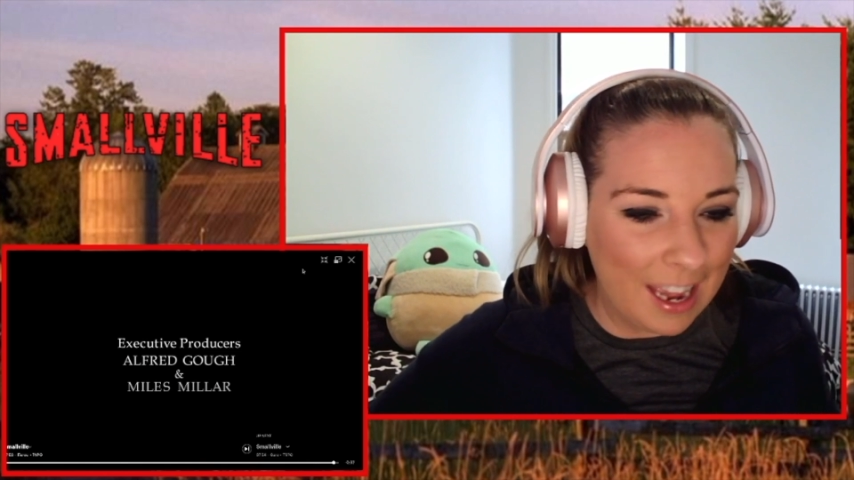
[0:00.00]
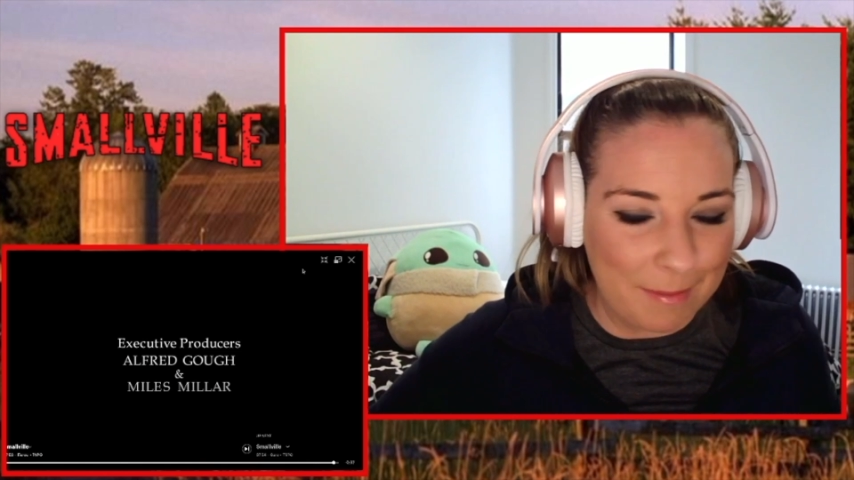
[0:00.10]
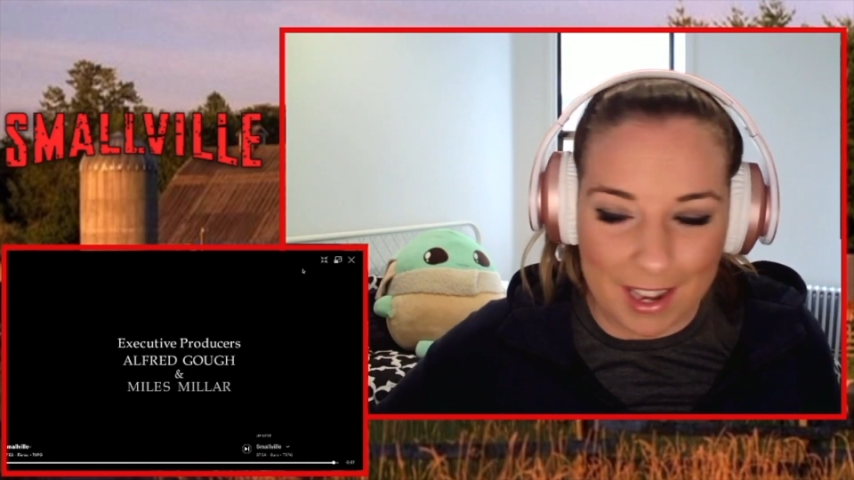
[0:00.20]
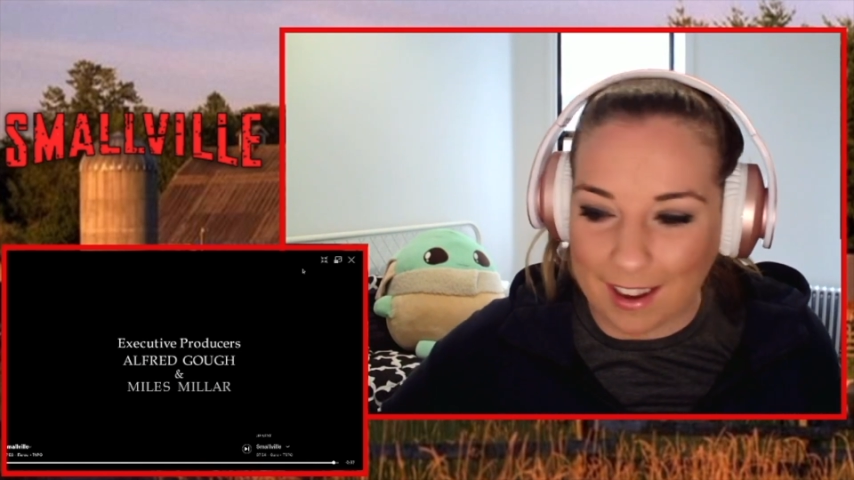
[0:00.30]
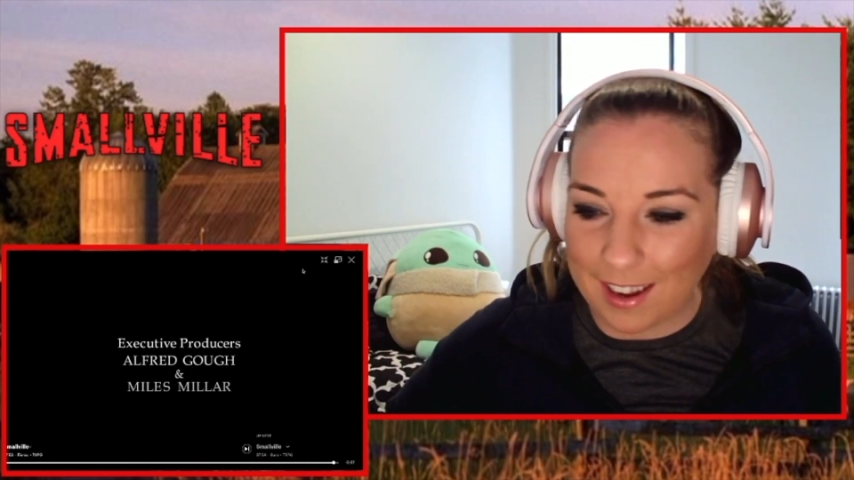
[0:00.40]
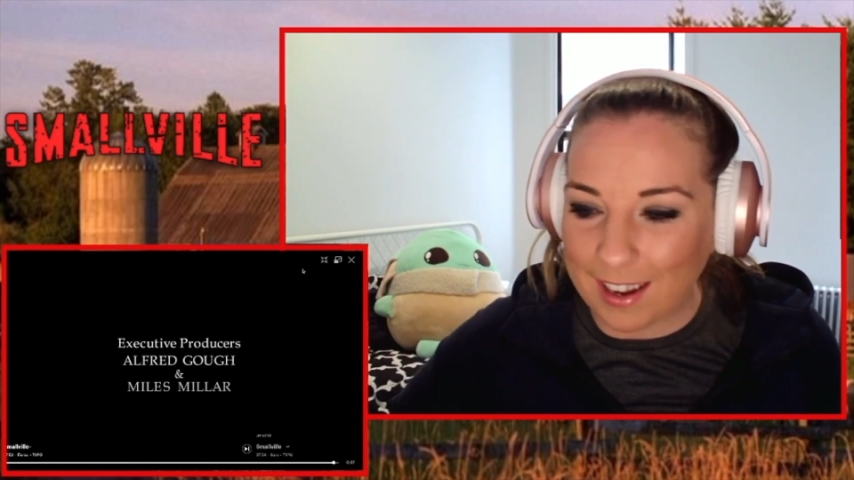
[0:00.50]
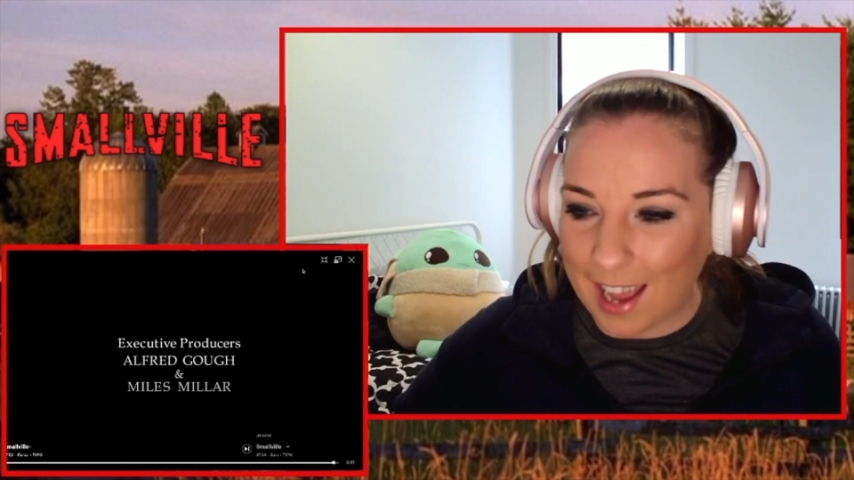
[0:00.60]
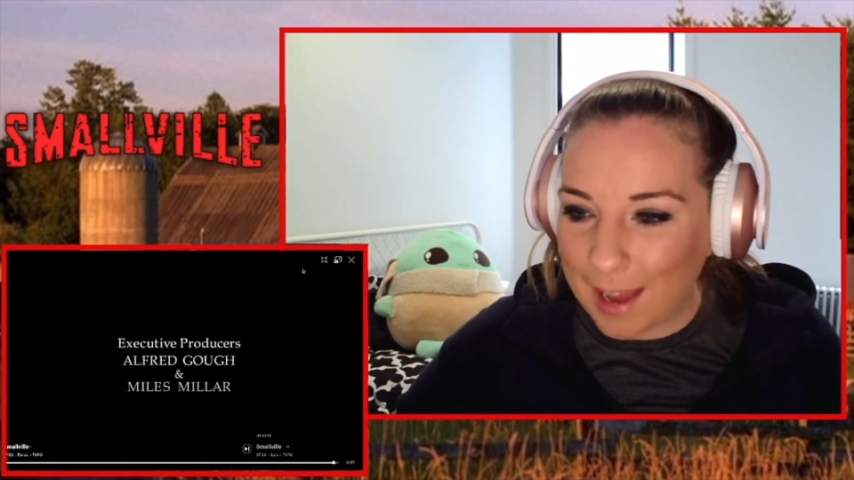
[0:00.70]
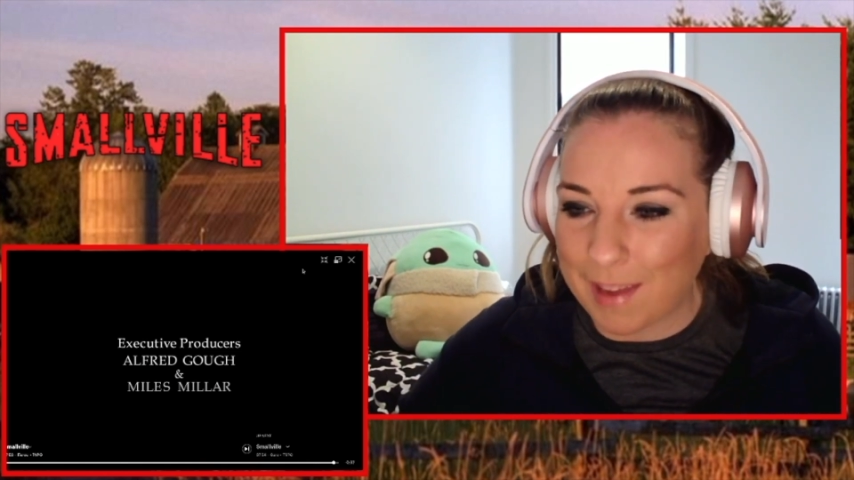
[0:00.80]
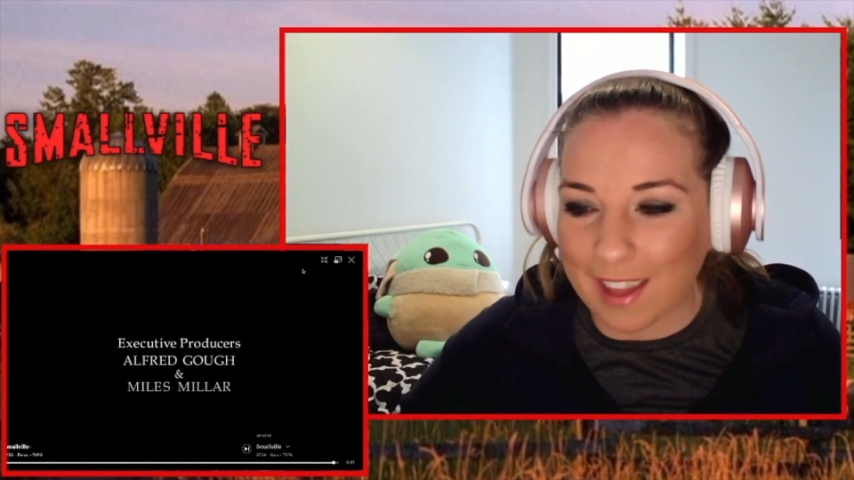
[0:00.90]
I'm not,
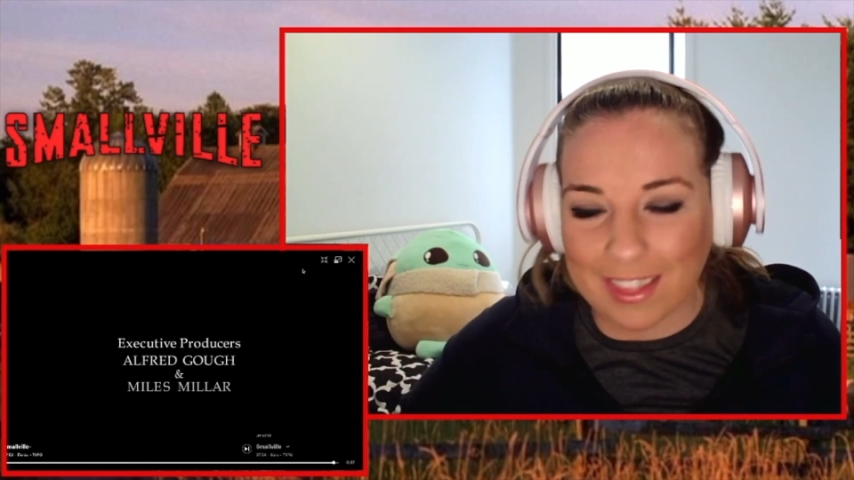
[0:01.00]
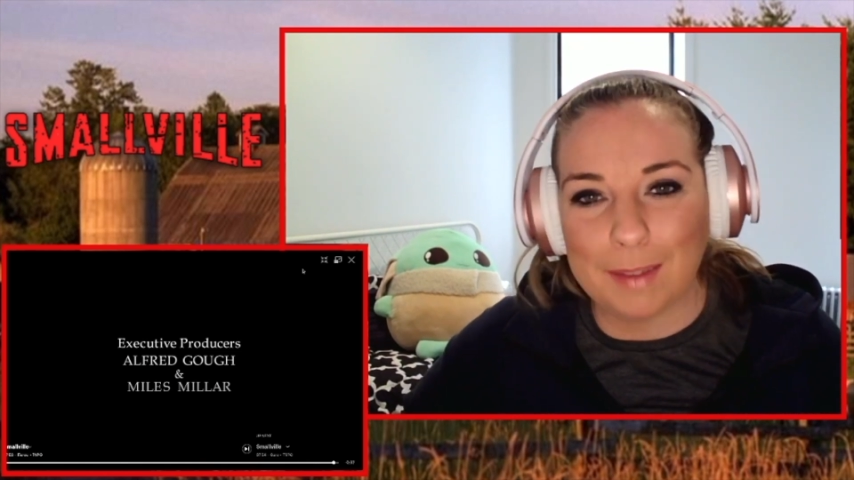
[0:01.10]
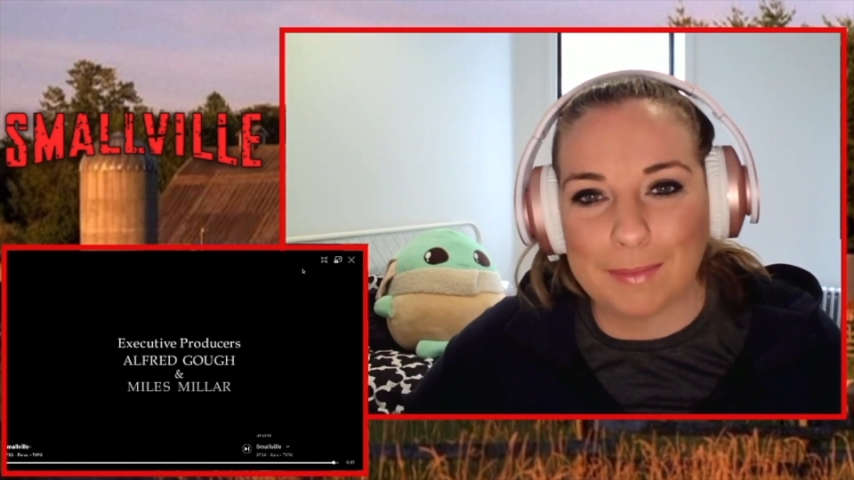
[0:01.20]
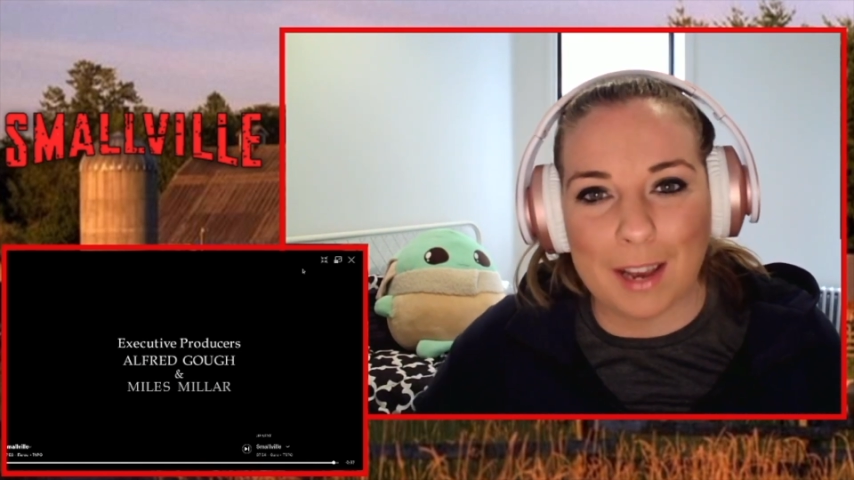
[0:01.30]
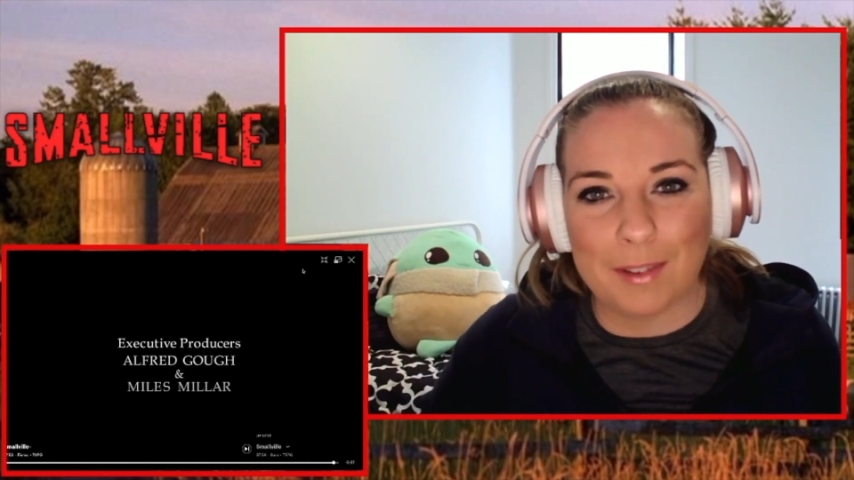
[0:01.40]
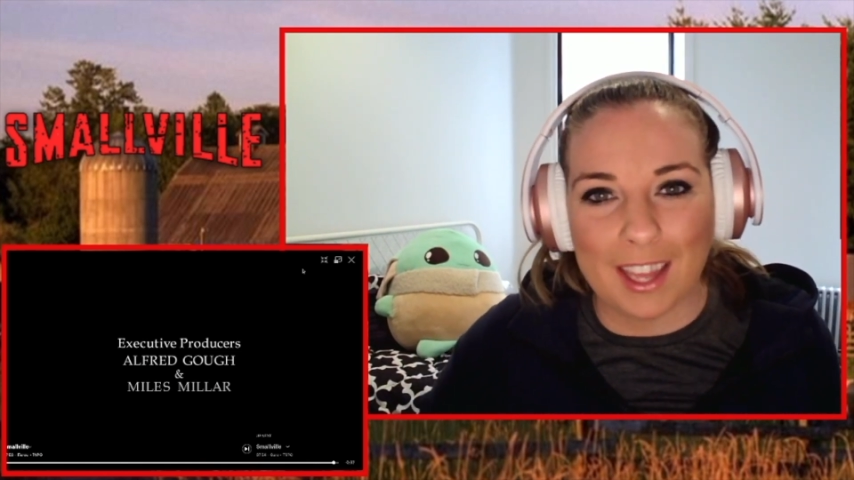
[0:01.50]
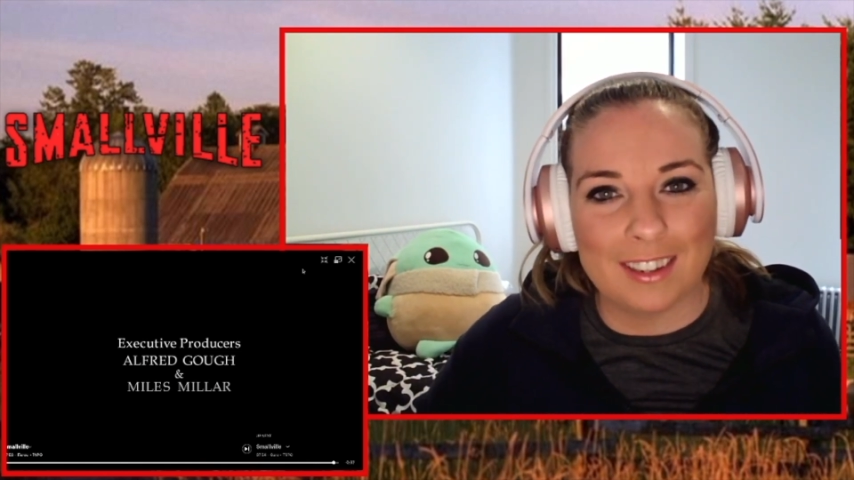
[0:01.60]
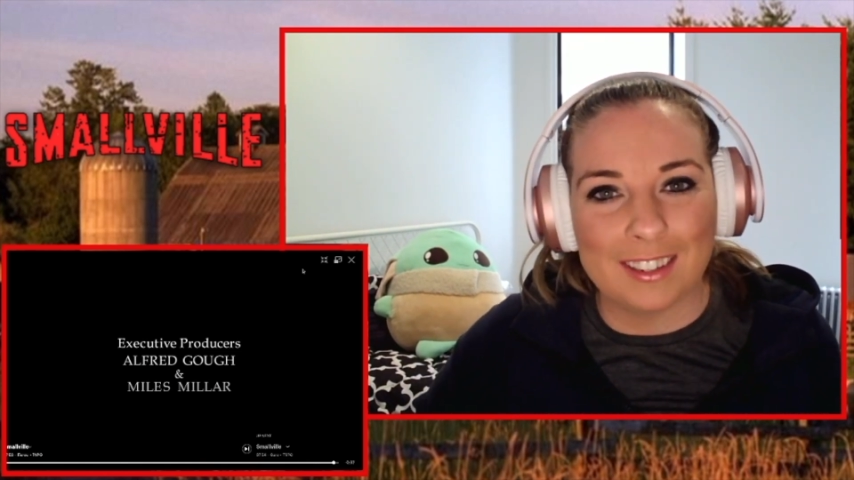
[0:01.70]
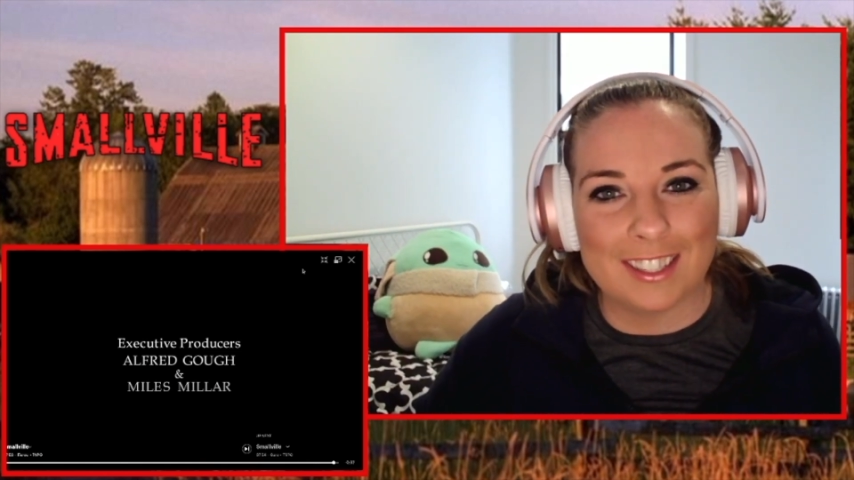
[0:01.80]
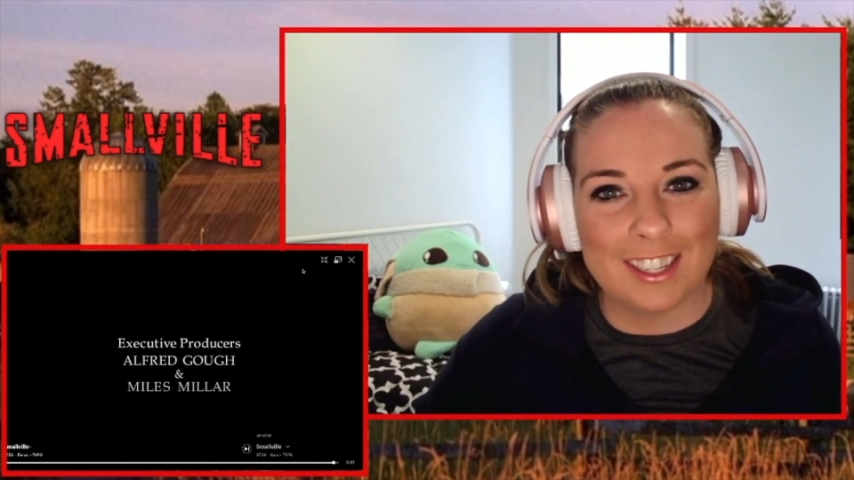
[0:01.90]
I'm not that upset with
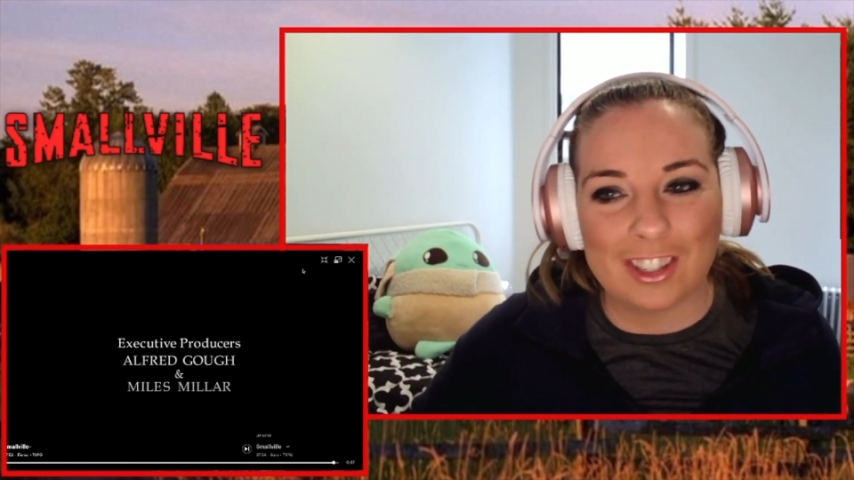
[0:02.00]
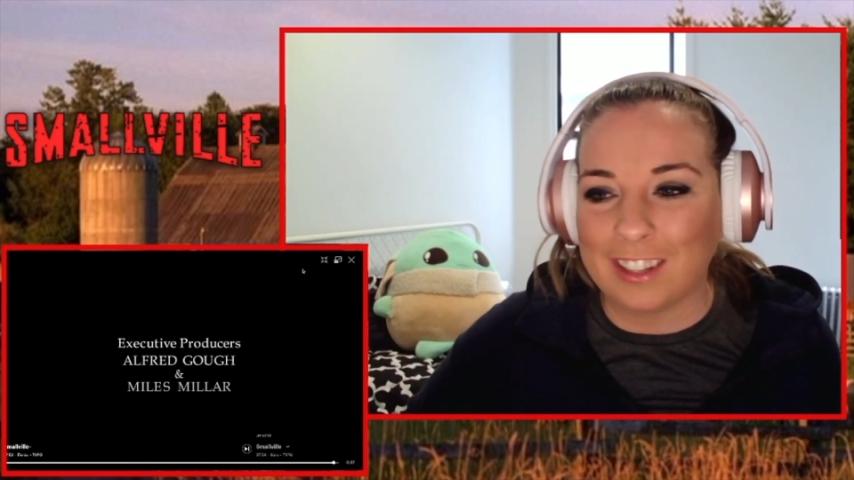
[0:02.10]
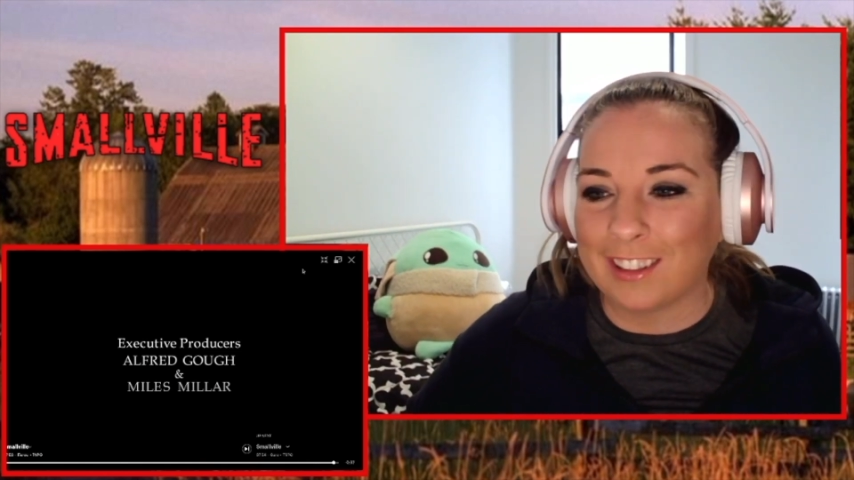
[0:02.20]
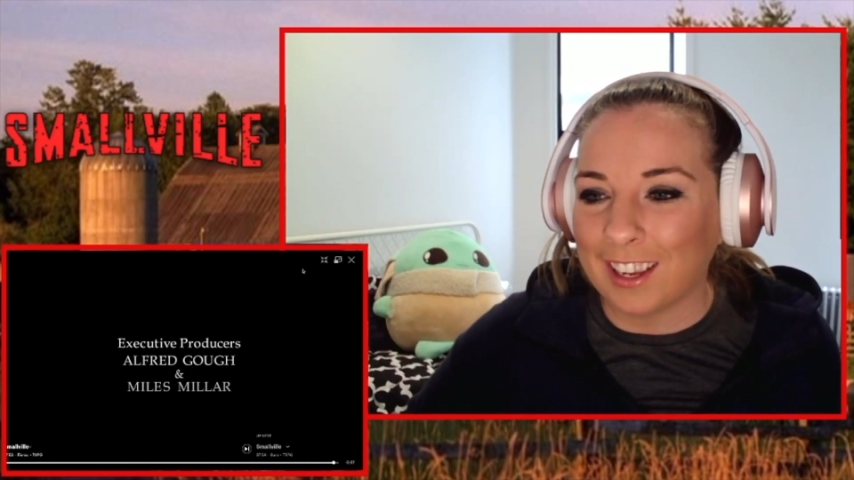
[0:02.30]
that decision.